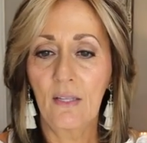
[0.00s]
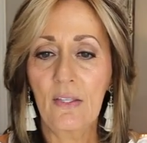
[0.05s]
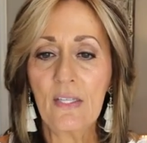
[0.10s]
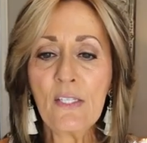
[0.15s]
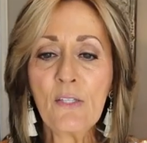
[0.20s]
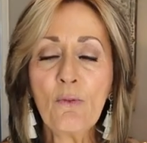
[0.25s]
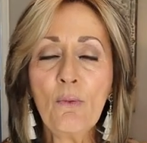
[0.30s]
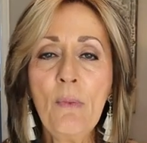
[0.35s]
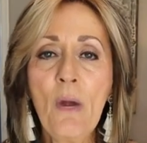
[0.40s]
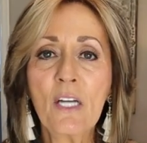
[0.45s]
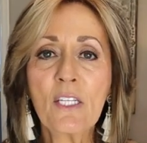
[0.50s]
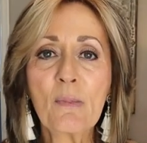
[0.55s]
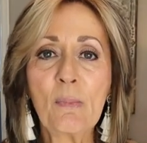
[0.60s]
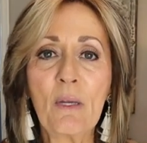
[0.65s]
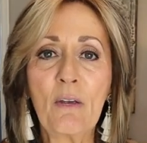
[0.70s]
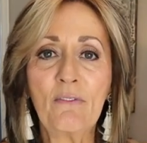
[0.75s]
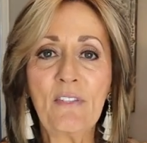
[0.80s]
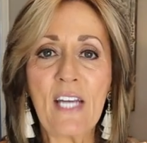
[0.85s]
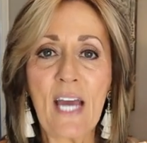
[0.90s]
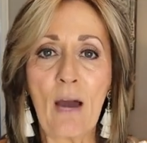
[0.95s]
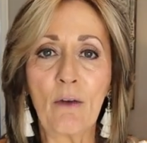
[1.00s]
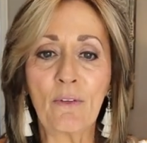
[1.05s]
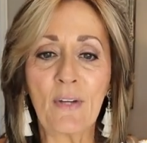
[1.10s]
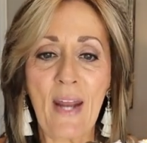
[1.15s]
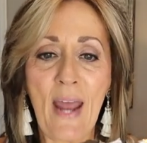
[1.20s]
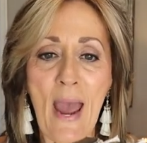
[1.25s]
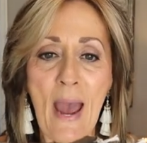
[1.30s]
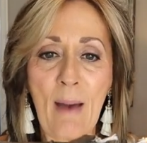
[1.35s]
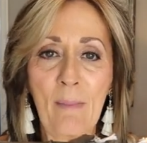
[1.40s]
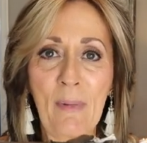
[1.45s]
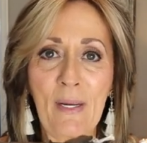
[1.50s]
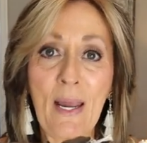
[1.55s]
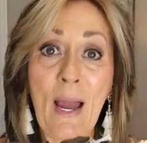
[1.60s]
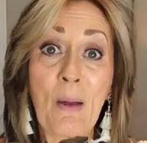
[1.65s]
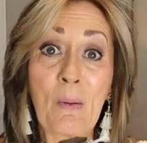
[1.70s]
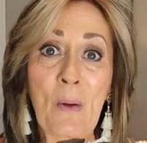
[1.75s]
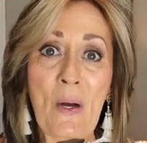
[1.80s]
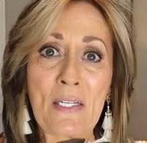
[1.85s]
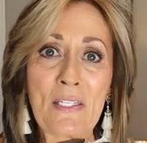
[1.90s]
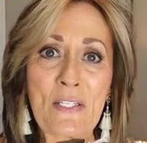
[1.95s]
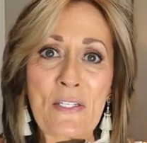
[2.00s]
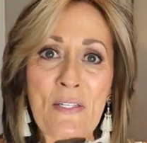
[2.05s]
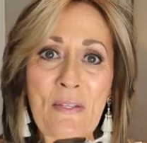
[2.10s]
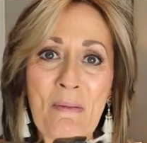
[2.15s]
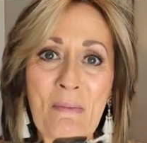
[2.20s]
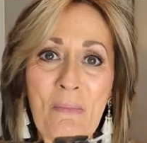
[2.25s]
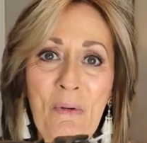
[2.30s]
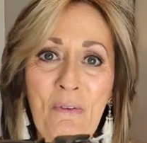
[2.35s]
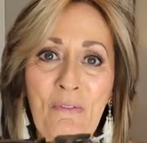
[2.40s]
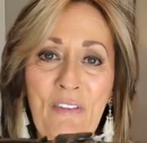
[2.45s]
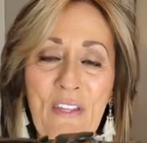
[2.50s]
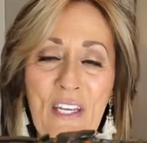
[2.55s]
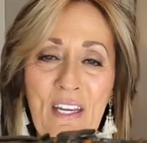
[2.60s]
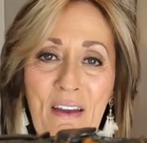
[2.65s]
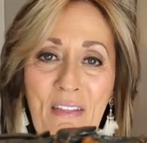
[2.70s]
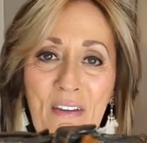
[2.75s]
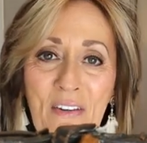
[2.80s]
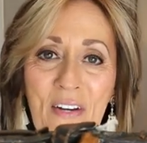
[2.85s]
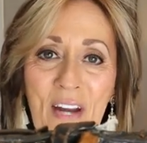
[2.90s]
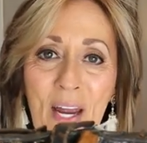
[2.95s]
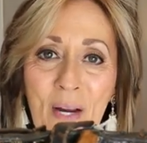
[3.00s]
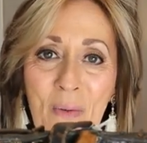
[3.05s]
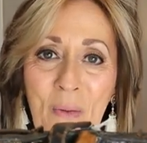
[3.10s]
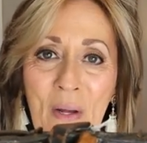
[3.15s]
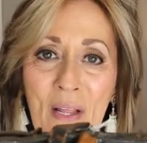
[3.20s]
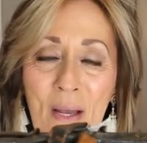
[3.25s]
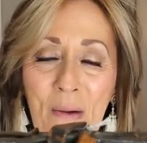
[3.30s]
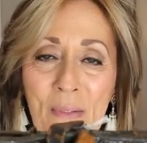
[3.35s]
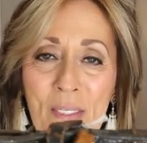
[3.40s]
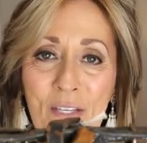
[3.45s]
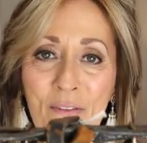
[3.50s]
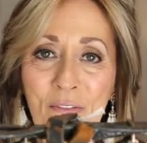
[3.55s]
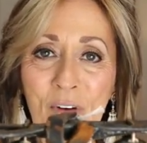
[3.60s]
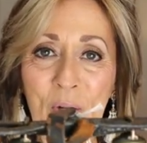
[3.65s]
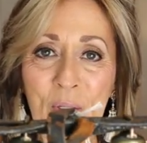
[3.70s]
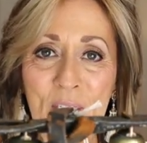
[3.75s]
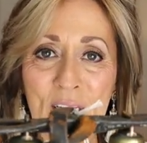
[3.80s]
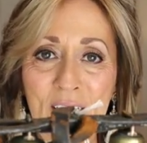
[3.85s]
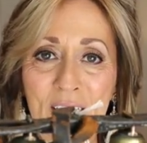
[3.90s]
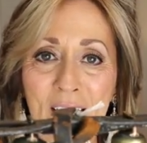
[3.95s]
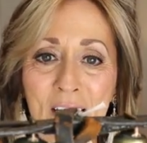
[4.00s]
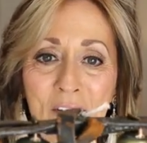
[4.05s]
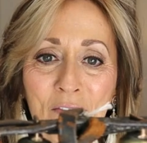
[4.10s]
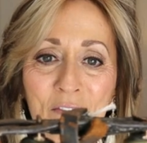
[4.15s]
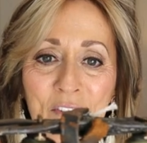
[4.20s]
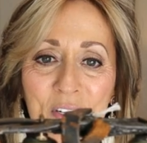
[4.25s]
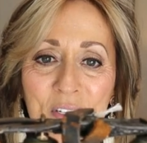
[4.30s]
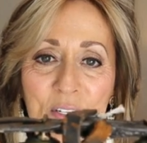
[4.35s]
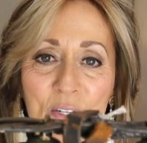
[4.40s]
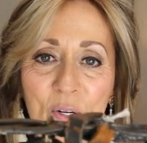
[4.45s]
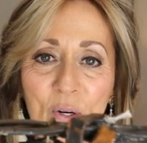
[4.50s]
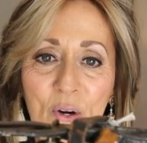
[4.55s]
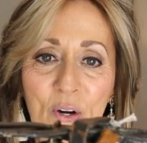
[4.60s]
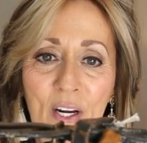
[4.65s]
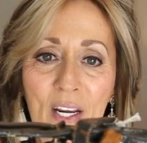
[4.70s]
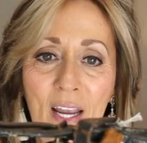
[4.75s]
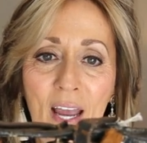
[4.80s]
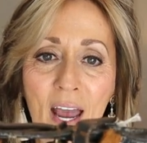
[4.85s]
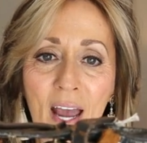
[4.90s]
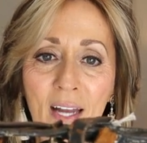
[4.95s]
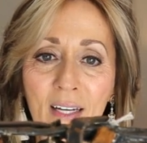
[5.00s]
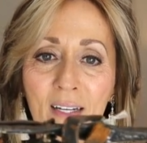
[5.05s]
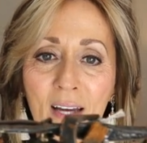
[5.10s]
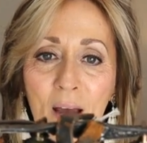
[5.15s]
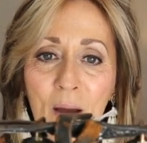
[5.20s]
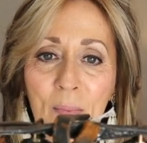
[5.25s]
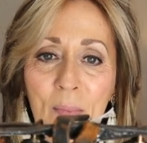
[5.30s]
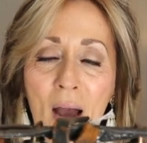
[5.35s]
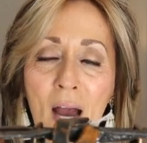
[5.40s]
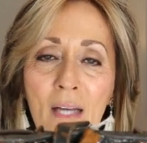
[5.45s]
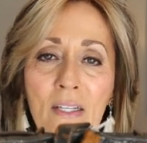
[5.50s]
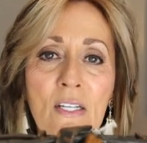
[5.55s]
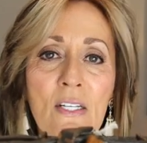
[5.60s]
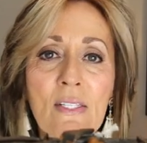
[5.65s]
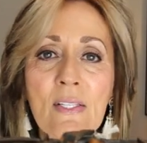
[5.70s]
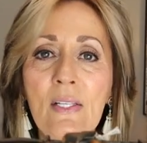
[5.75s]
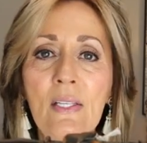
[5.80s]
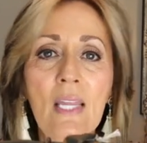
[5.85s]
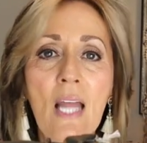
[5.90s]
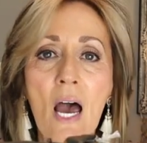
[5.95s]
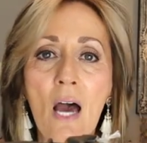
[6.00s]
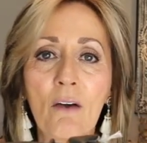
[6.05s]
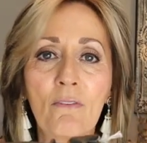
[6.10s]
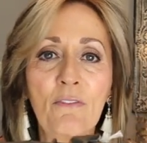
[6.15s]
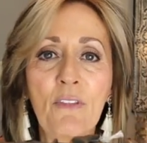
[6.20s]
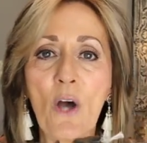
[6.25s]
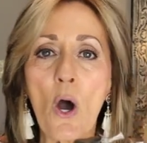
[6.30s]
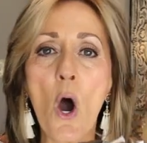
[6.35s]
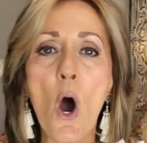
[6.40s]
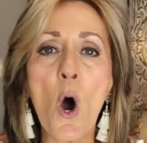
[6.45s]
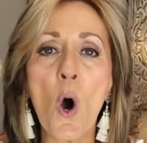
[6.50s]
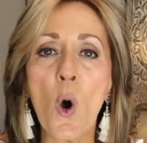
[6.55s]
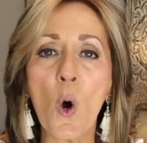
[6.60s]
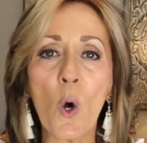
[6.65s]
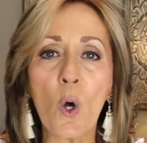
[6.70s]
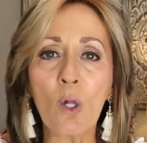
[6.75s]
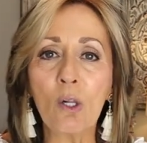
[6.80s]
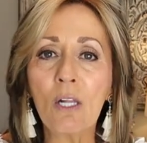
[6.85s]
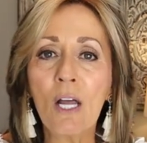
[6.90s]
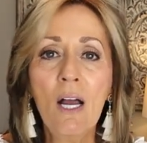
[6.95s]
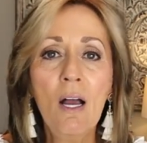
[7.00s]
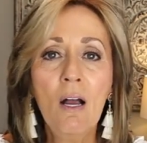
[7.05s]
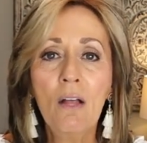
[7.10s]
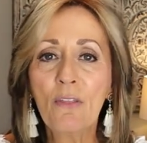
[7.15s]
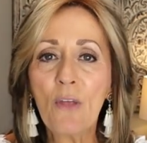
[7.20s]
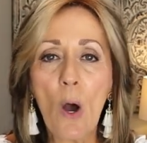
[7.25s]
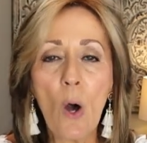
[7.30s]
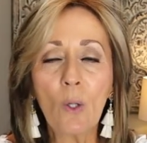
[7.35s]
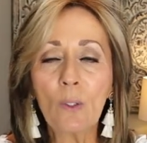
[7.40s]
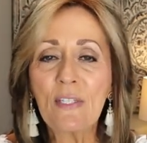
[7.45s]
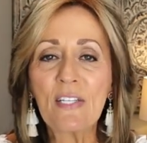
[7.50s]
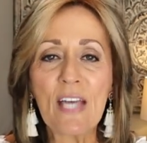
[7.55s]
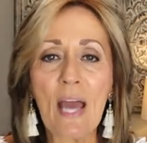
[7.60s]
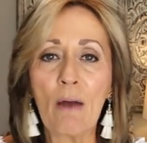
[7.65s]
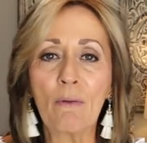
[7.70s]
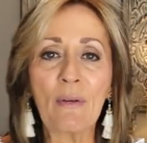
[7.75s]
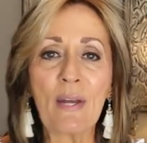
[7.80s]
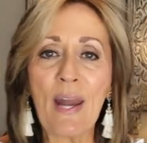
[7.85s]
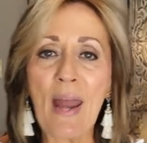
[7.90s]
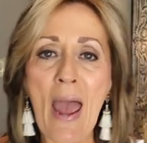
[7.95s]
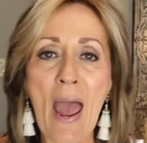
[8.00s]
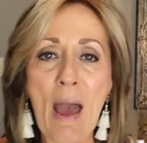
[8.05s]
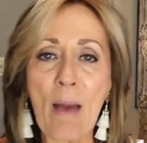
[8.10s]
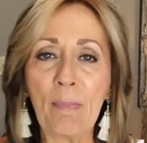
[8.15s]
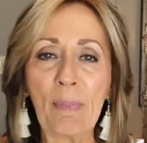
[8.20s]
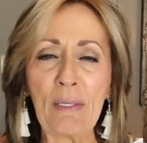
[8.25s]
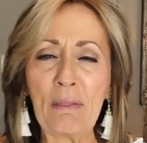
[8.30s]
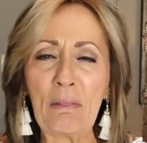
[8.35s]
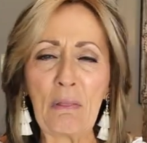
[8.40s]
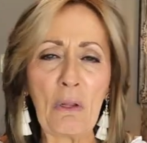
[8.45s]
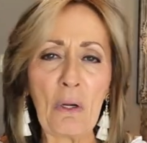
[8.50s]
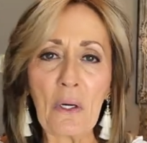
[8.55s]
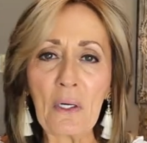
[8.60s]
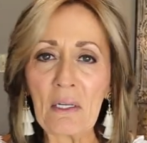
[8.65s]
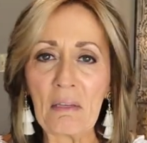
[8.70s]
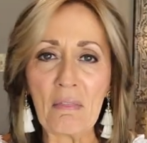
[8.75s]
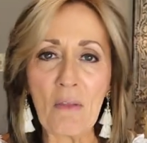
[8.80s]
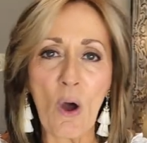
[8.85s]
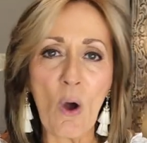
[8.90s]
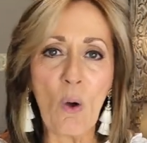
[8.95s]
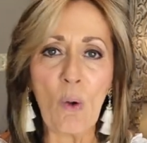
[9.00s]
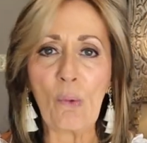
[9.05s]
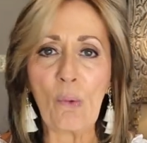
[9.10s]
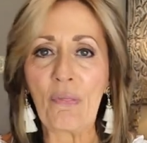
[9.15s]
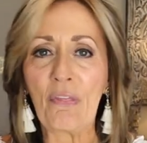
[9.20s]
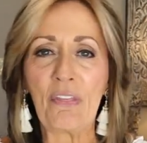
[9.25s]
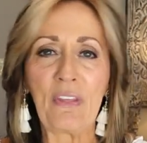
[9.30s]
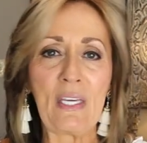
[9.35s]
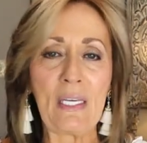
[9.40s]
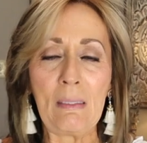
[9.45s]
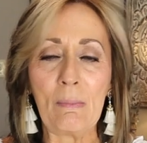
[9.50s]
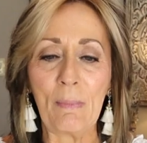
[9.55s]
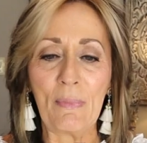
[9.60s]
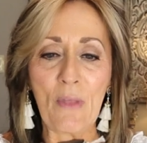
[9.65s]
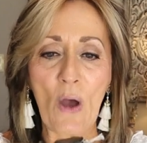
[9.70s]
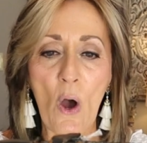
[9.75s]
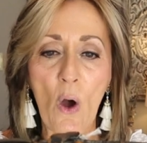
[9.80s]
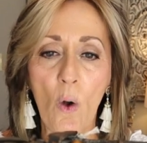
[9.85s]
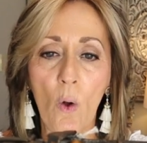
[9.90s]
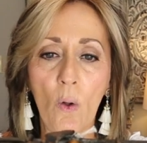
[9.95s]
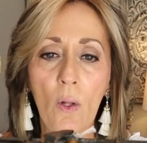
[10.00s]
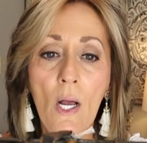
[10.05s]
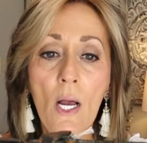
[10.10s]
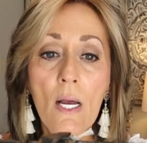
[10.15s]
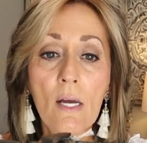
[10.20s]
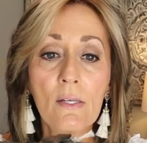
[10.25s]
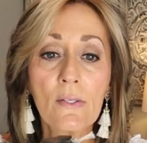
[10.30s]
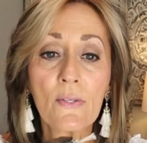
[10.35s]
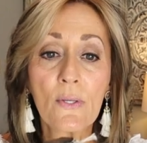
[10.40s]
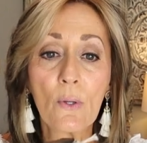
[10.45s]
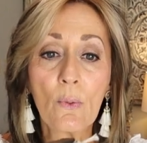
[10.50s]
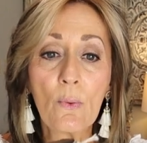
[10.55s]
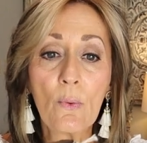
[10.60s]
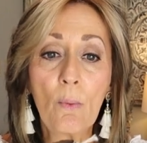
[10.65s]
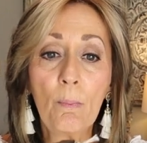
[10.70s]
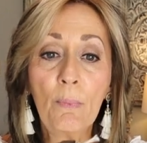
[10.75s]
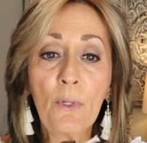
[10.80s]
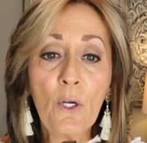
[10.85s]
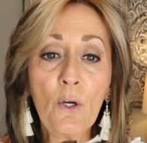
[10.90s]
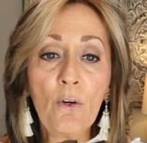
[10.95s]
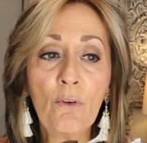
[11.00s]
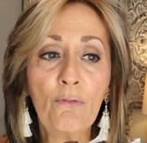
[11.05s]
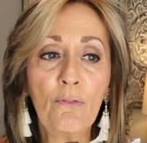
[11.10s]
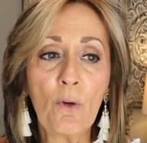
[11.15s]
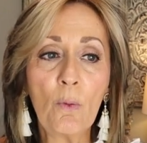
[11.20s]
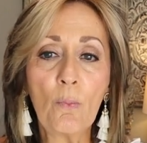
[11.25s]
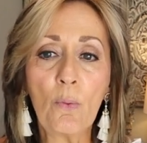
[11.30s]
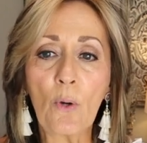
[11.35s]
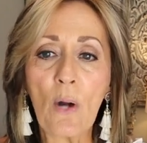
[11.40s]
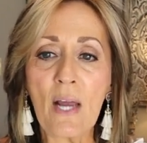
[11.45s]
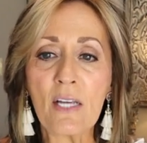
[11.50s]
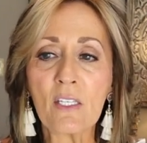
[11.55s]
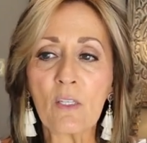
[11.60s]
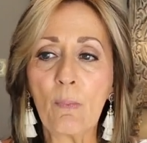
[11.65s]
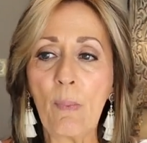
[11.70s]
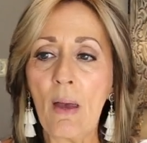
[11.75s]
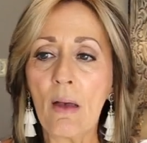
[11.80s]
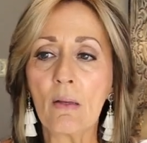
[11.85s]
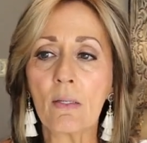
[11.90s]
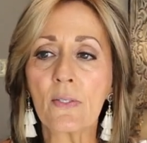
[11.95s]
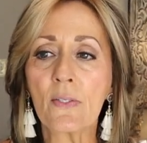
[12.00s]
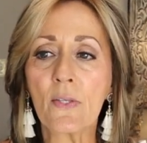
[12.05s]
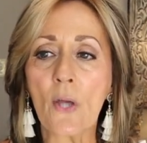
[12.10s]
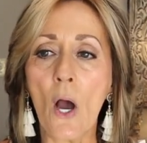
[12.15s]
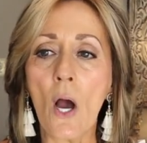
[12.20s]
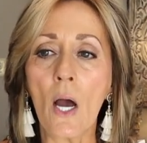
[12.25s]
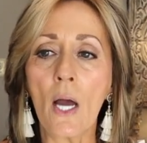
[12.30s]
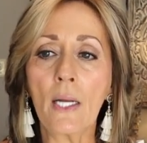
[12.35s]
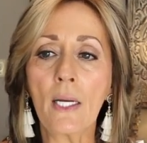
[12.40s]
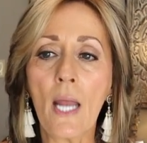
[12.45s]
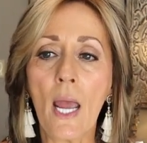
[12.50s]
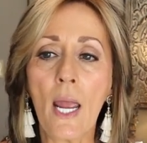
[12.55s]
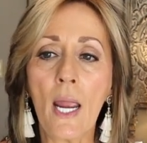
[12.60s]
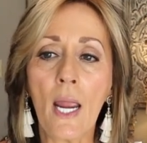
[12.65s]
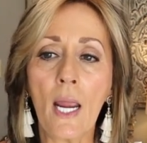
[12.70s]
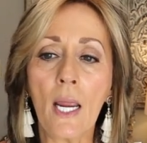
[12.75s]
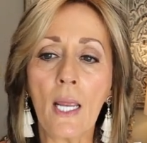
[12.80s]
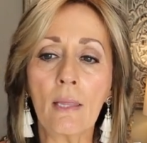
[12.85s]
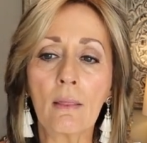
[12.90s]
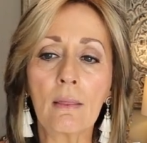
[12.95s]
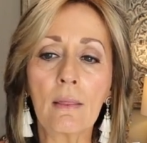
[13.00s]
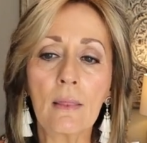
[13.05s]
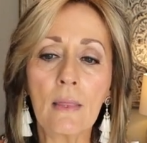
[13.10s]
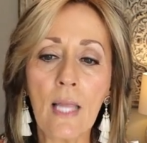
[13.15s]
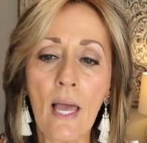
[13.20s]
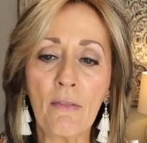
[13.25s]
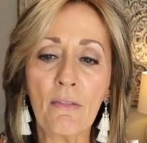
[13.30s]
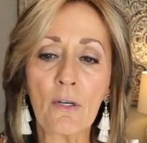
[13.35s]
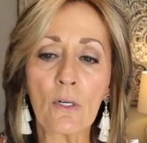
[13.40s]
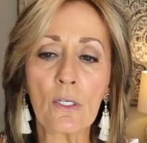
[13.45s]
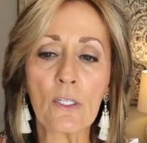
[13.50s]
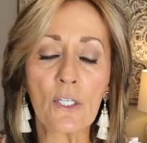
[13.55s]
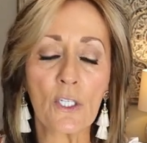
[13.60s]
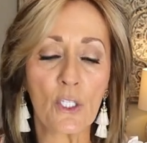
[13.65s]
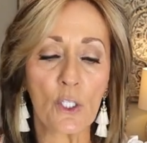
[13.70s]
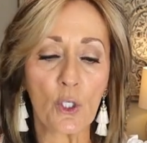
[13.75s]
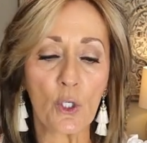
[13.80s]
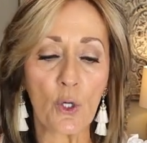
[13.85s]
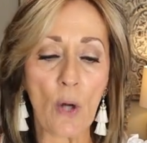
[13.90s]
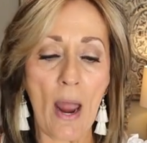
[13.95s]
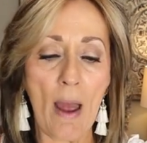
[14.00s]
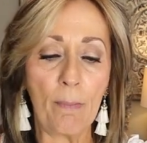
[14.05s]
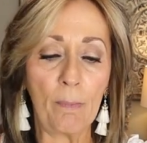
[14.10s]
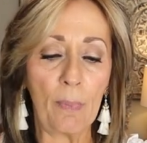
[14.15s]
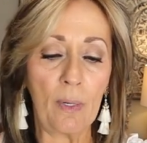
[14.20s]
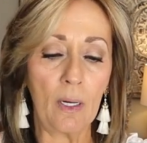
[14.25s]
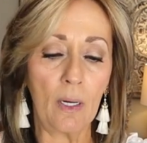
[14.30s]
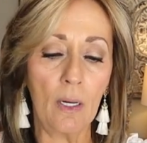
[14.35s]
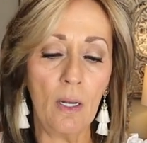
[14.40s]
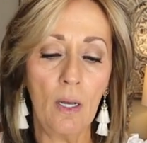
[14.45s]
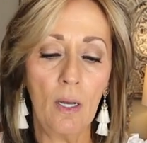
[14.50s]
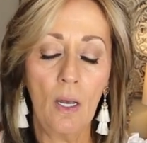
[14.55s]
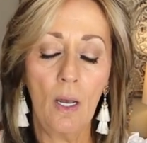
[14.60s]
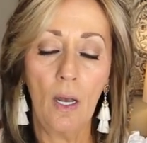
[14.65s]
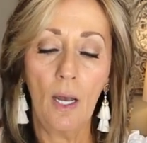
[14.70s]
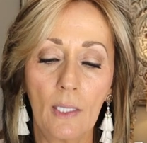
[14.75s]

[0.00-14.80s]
This reminds me of Downton Abbey. I watched the movie the other night while I was folding inventory, and I just love the whole Downton Abbey look and the whole theme and the whole. So beautiful brass bells on a leather strapping.